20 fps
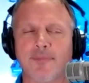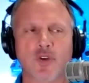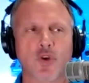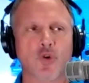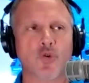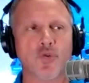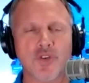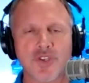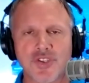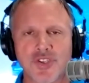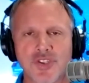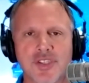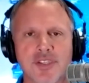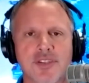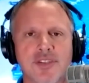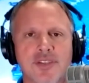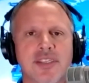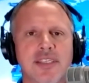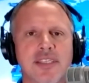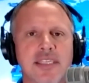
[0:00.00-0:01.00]

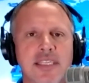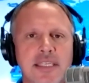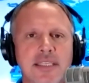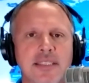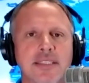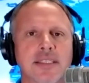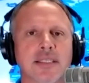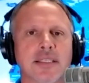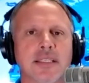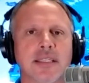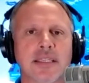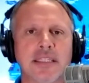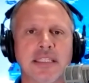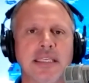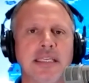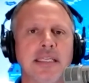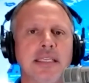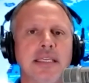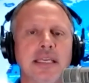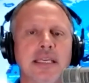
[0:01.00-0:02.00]
Christians need to
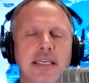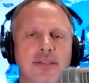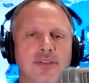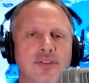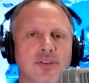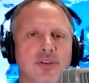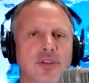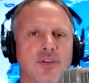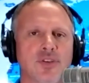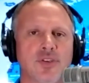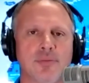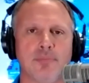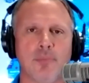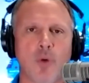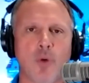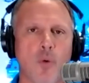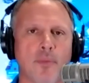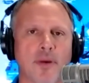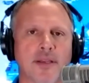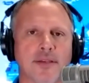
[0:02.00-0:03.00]
lean into this
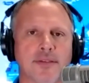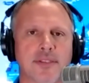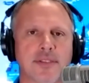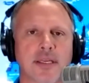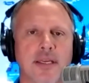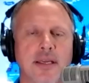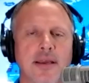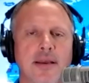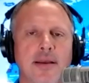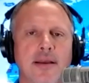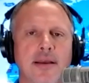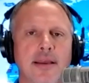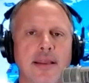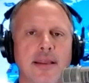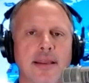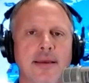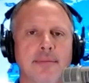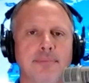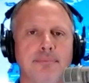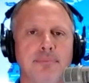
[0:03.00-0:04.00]
moment
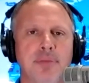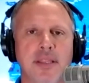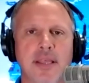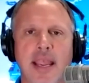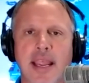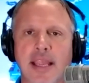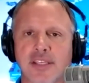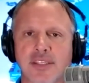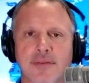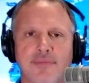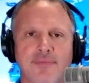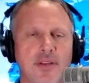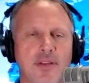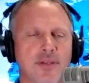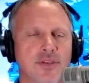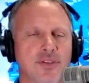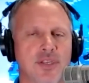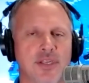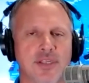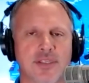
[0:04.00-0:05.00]
and be the hands and feet
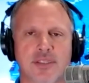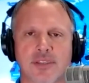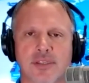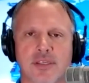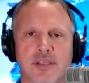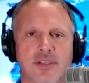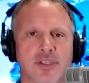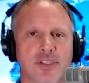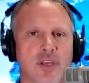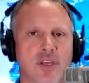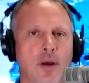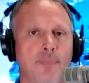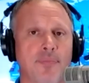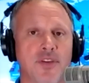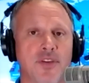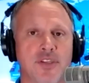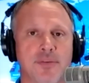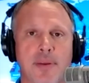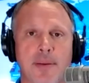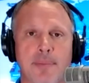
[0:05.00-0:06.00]
of Jesus and just help
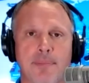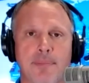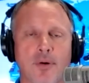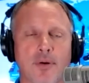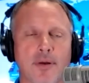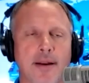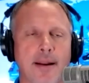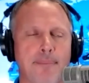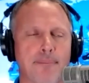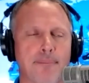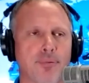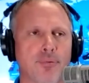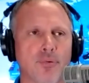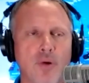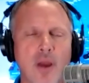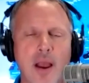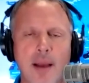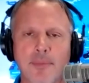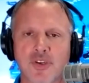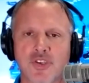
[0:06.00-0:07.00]
these people. And I
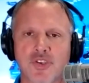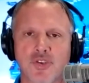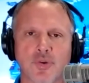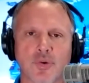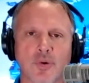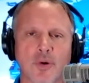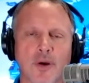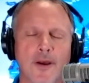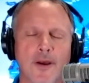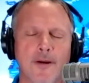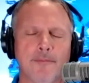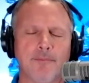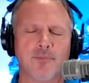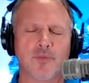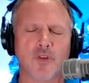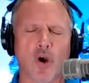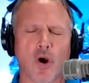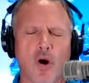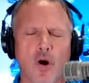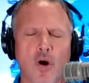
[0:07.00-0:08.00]
promise you,
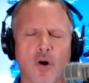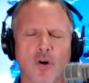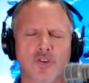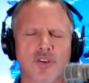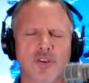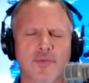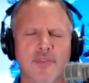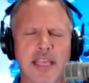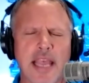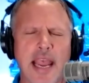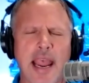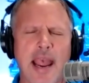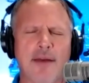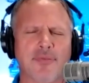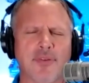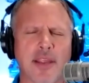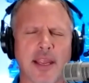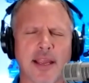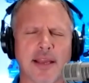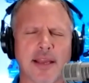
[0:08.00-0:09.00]
the hearts of the
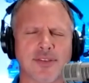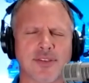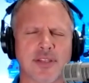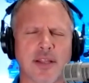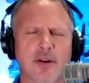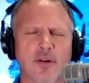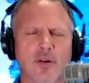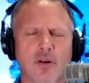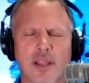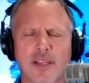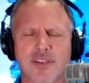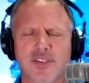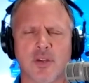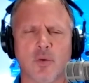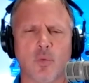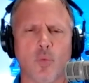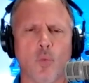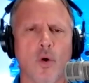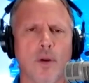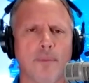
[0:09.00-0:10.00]
Afghans that are less
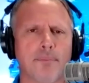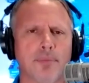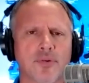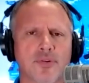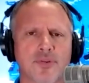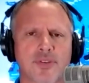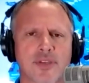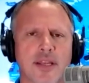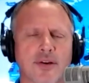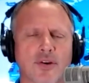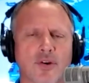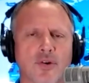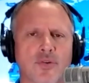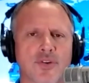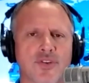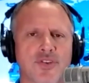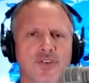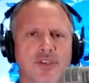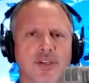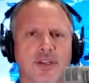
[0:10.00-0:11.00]
than 1%
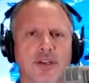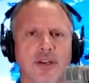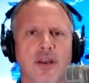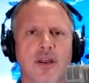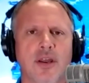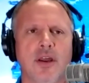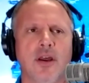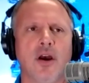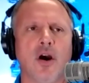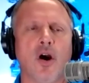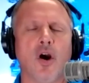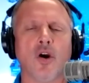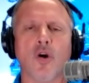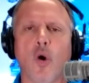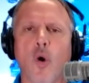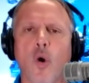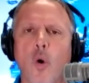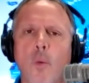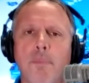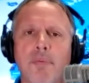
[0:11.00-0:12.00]
Christian are
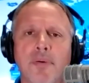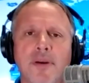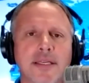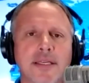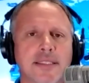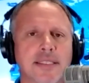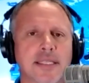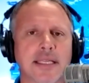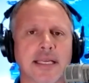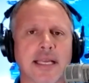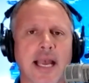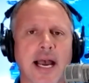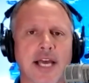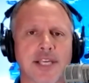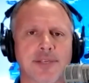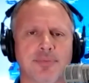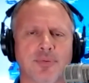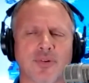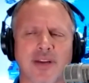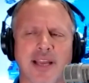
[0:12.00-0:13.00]
opening to the
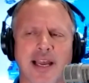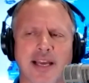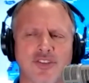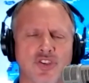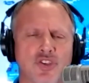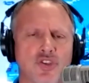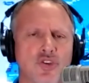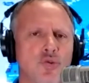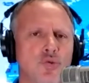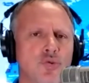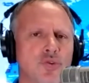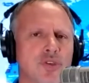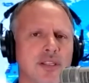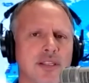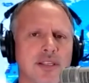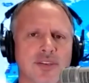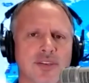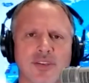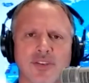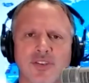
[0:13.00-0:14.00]
gospel. God's using
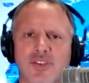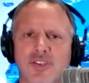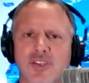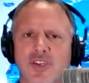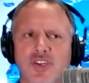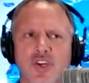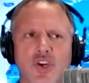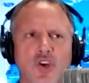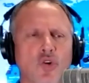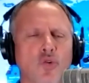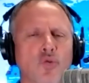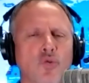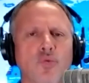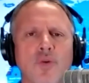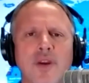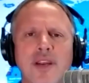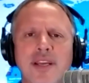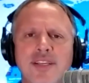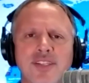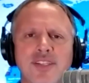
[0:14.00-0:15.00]
this in such a
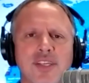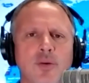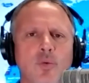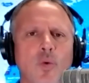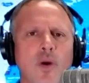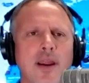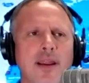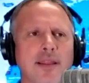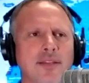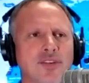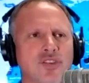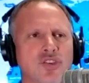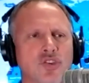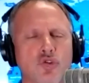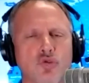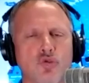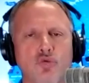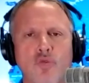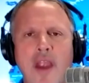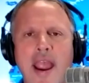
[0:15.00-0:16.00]
crazy way. This
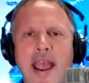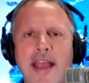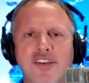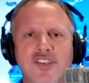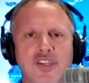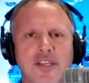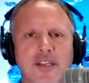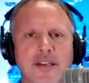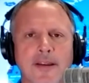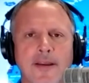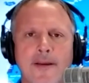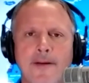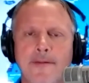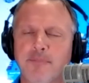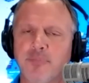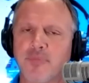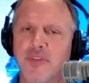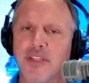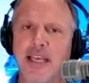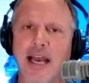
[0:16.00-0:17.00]
tragedy,
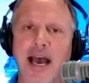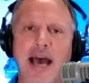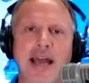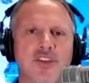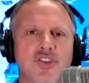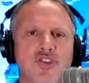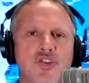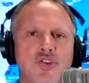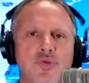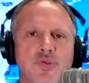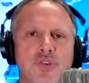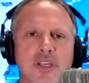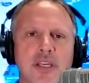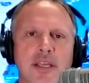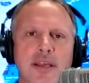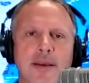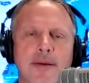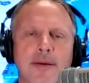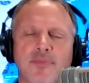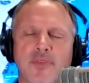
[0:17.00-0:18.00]
God is using
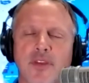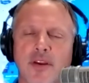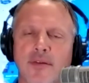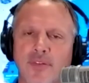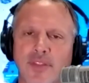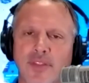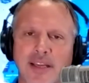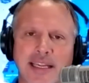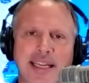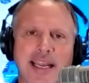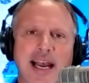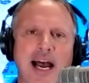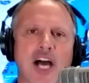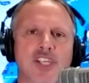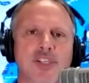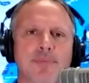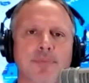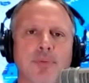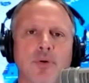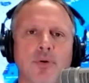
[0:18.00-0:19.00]
it for the
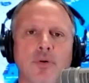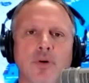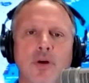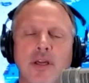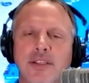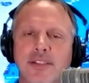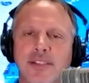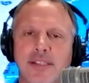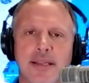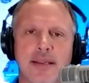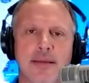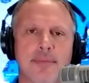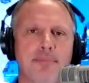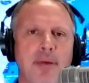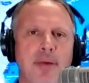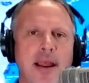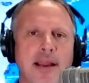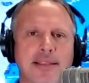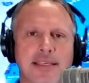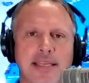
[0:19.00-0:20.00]
gospel to
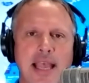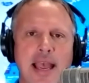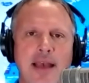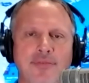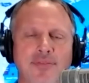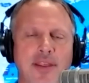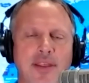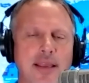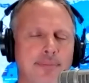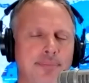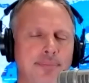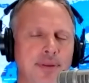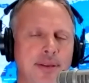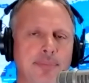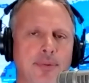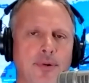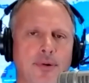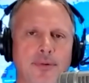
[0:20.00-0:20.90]
impact the Afghan people.